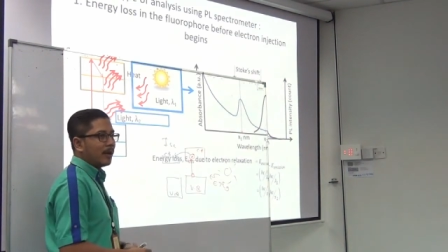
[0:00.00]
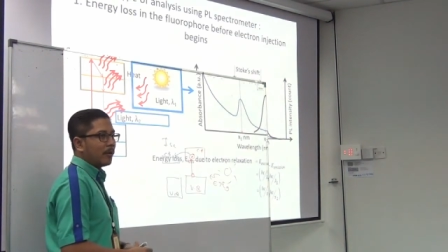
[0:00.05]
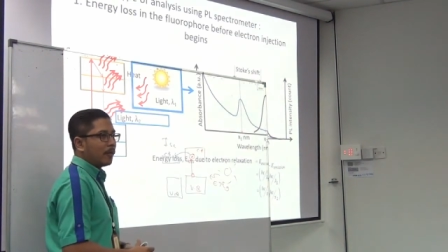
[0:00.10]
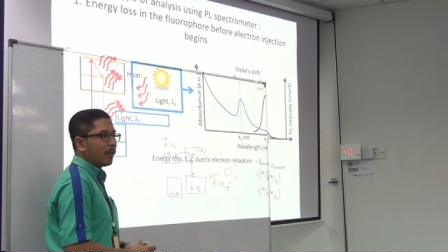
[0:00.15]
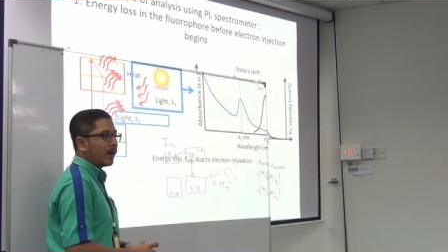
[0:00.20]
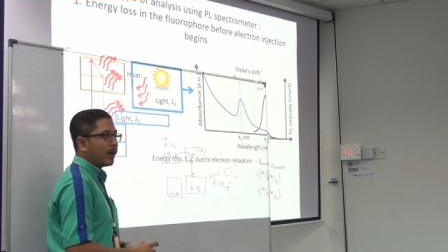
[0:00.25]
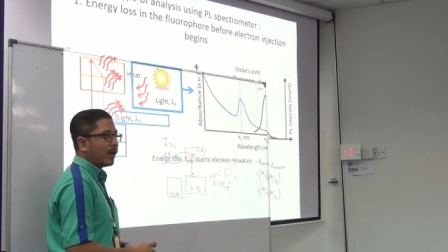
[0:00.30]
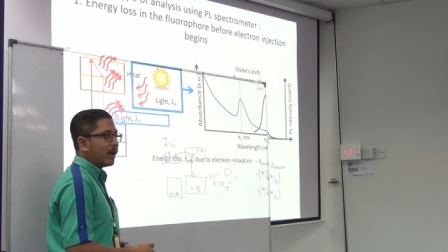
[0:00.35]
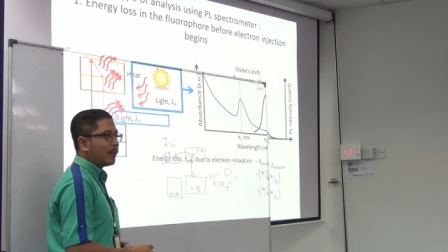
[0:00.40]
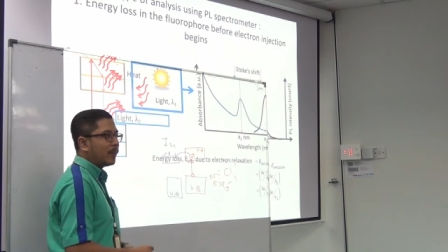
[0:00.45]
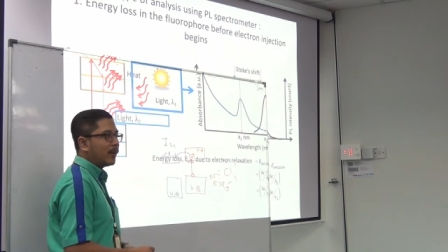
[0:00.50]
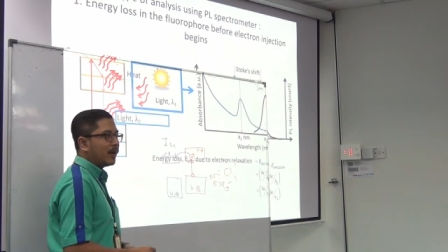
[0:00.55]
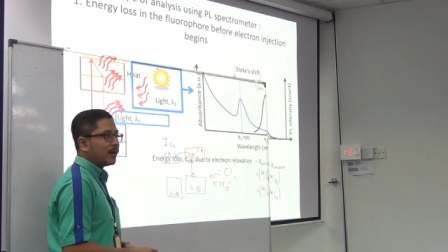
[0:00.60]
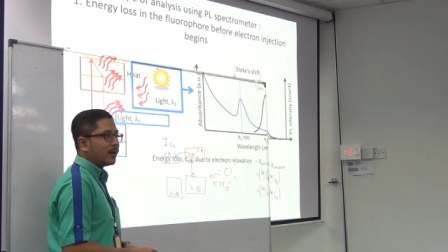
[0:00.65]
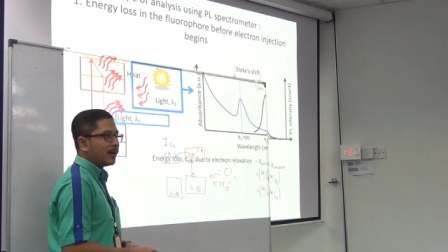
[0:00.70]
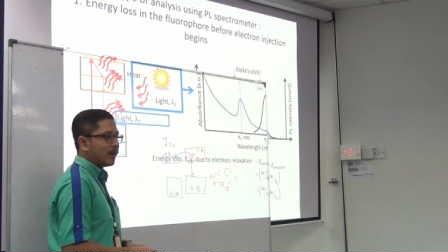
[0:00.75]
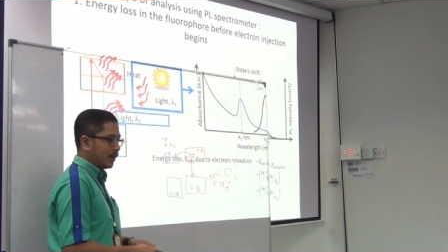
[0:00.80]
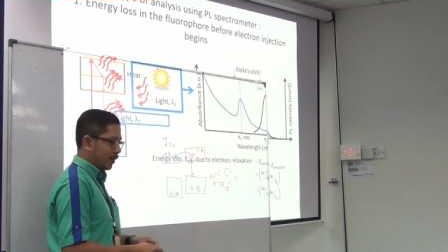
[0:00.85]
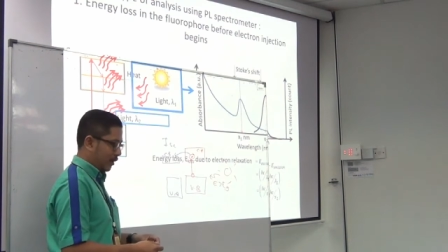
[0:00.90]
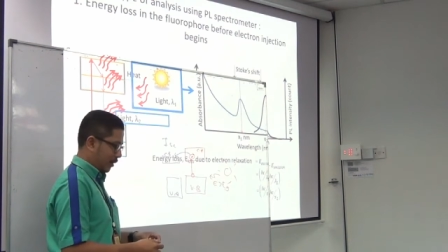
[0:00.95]
What happened?
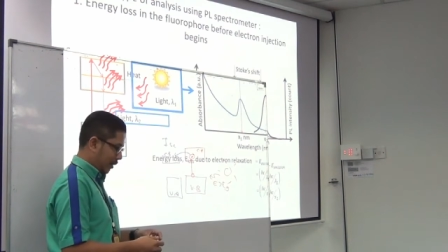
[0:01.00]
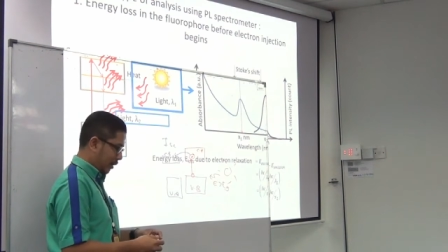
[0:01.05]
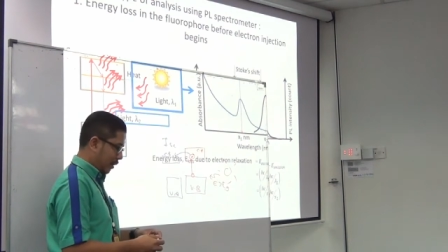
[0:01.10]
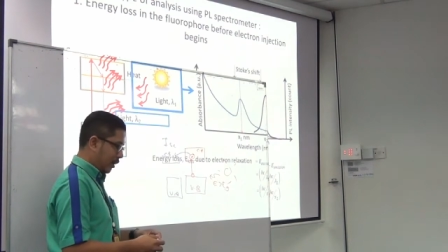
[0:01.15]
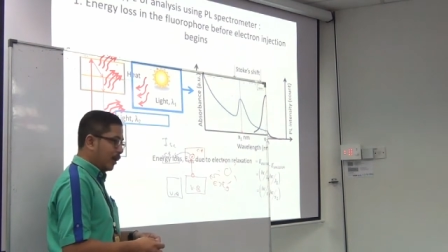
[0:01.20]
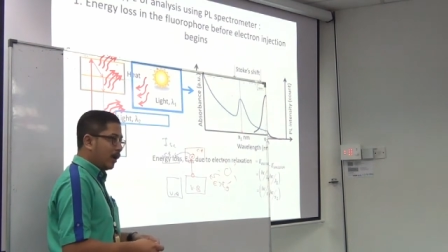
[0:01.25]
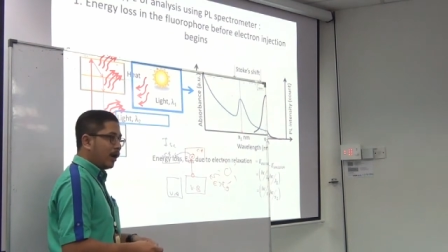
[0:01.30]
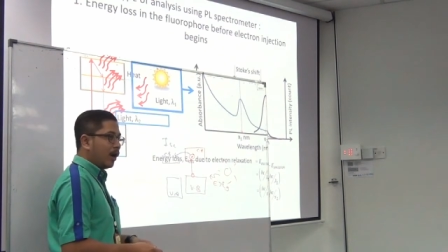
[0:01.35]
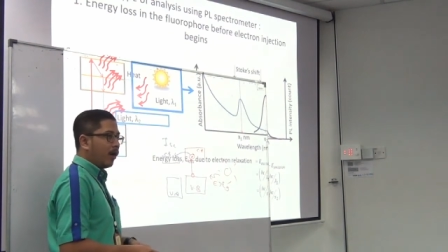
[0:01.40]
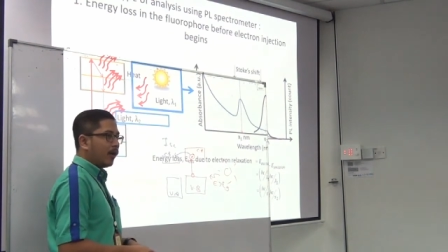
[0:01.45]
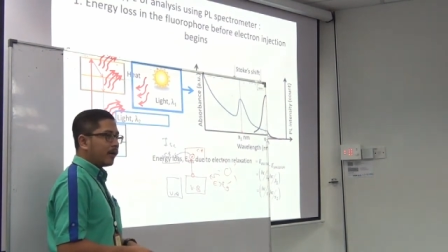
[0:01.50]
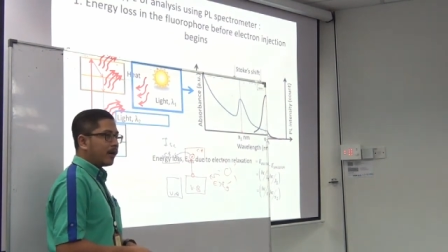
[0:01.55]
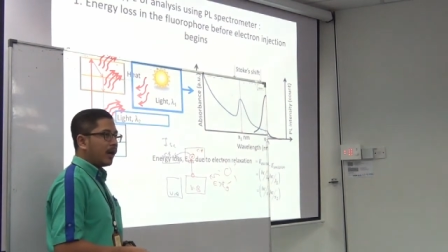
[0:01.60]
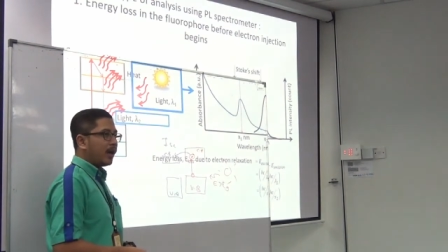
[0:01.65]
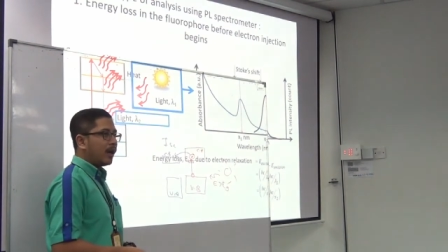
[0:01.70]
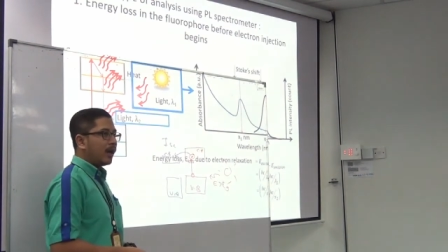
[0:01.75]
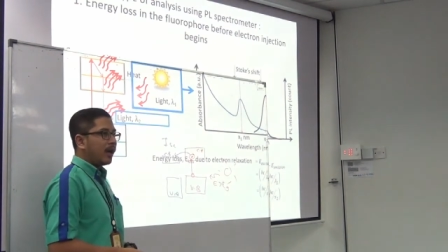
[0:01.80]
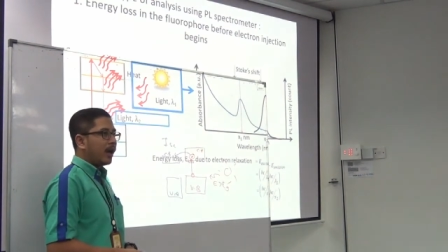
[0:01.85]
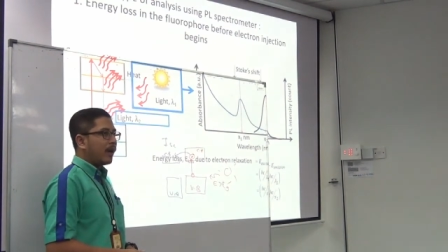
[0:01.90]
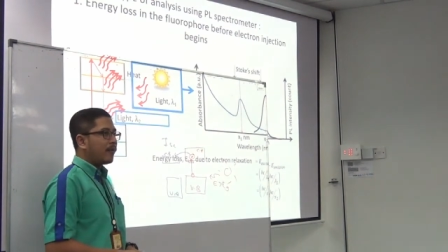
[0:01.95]

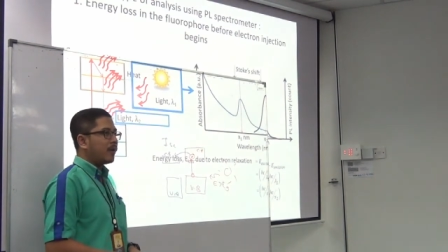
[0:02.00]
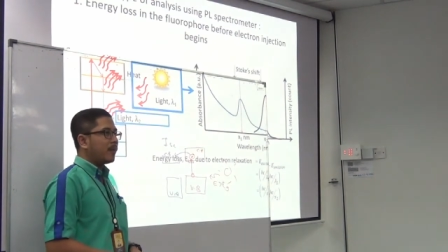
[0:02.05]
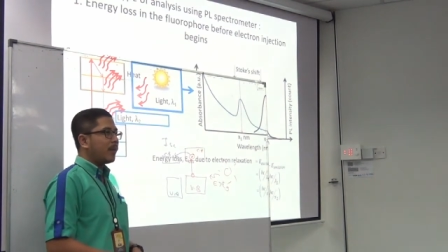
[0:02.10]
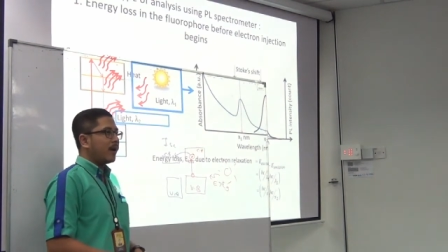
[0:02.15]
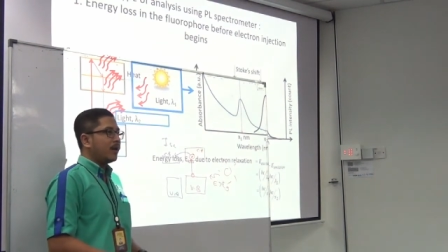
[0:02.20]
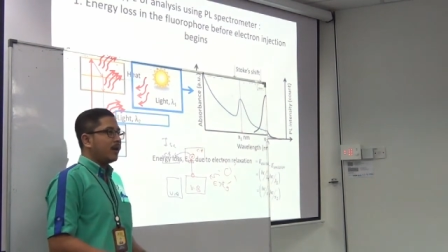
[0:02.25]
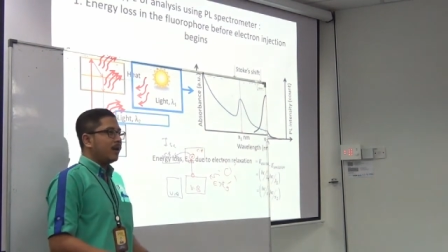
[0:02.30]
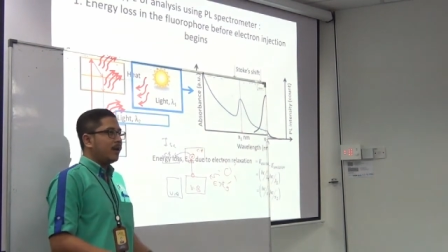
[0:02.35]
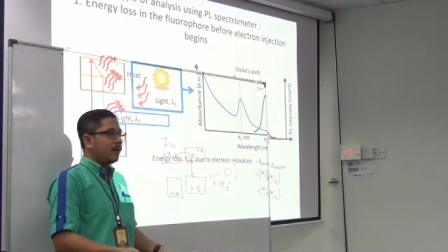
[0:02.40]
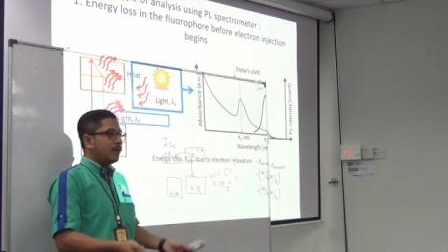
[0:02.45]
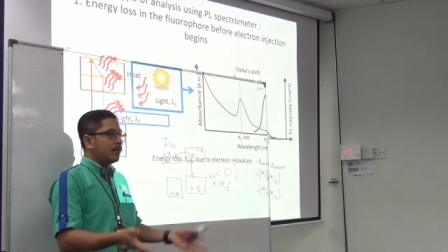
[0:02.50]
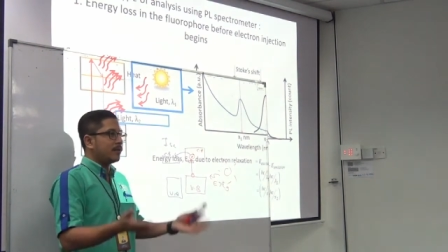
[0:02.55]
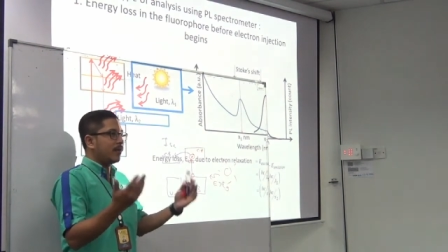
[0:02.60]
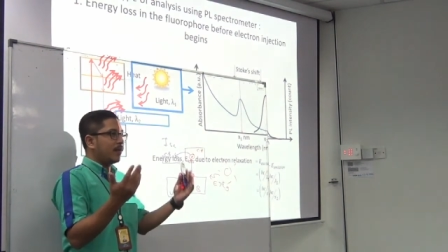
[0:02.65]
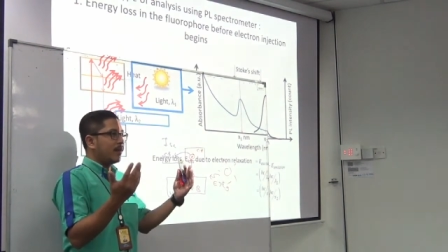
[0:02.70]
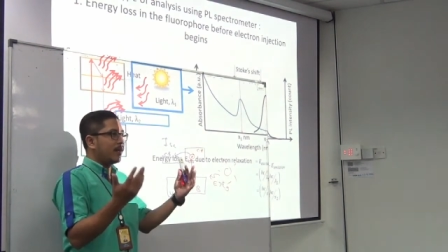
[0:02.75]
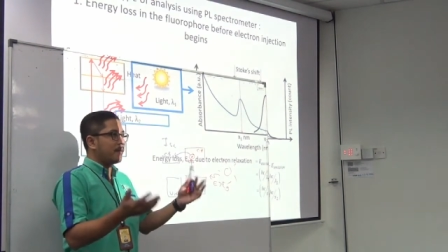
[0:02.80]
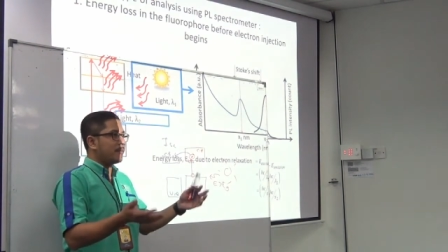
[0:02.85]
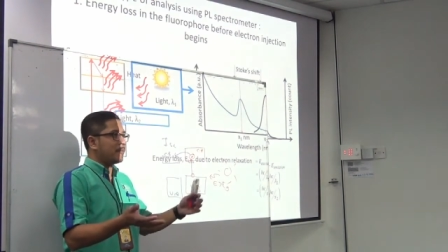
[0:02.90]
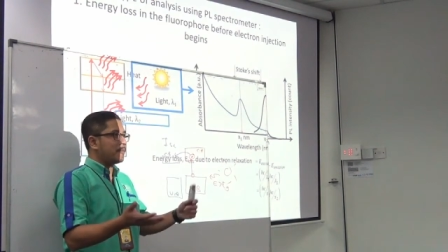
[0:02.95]
Okay, everybody
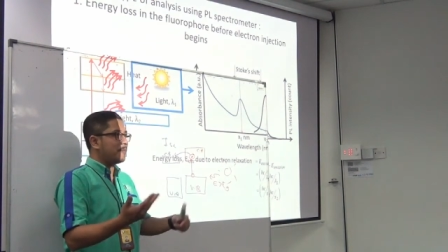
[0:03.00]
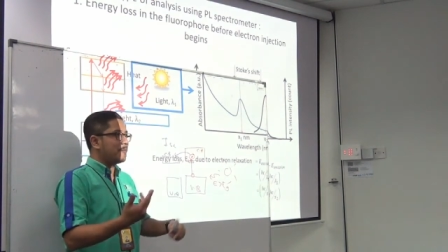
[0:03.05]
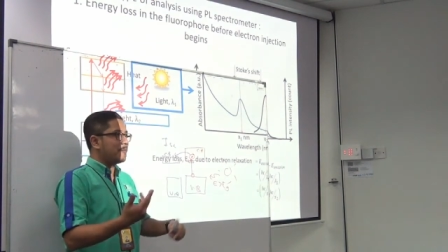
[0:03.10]
stand up.